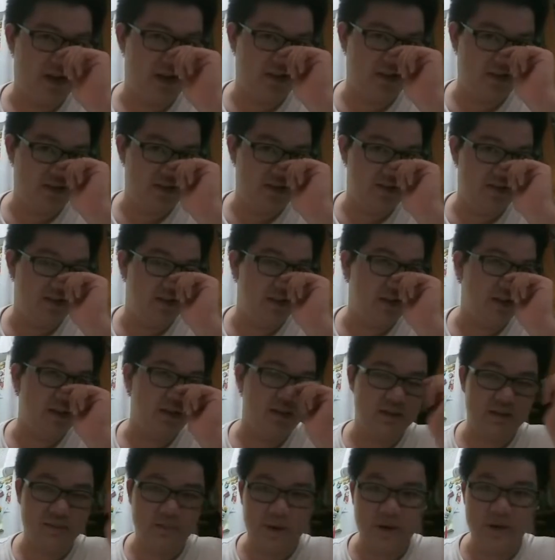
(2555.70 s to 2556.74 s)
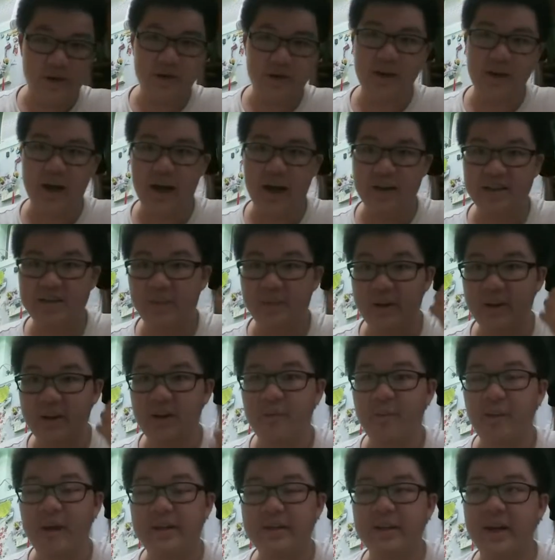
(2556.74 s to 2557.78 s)
did say spiky
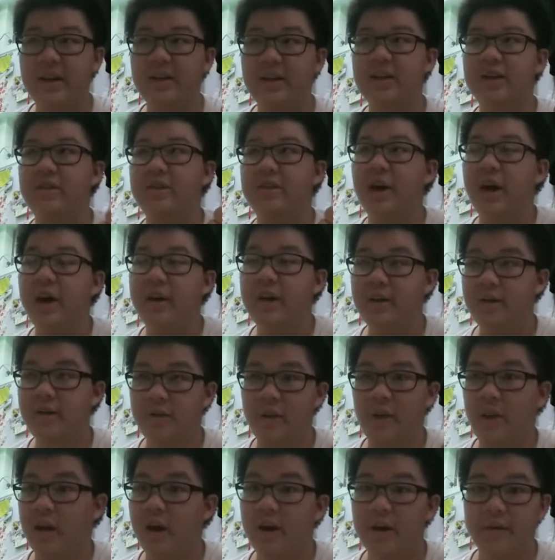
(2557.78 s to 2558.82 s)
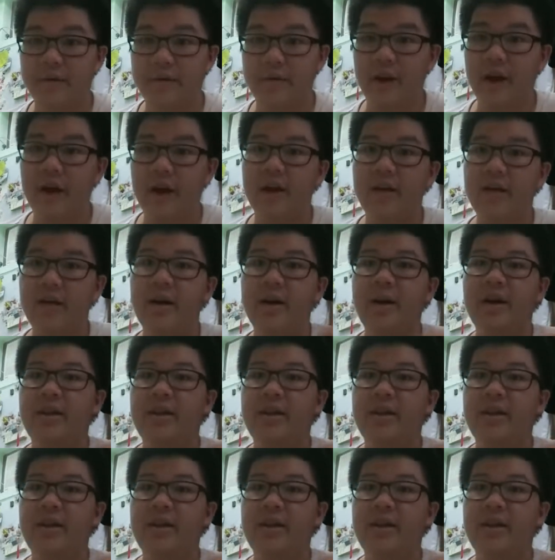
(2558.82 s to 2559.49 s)
mace handle, not a fan.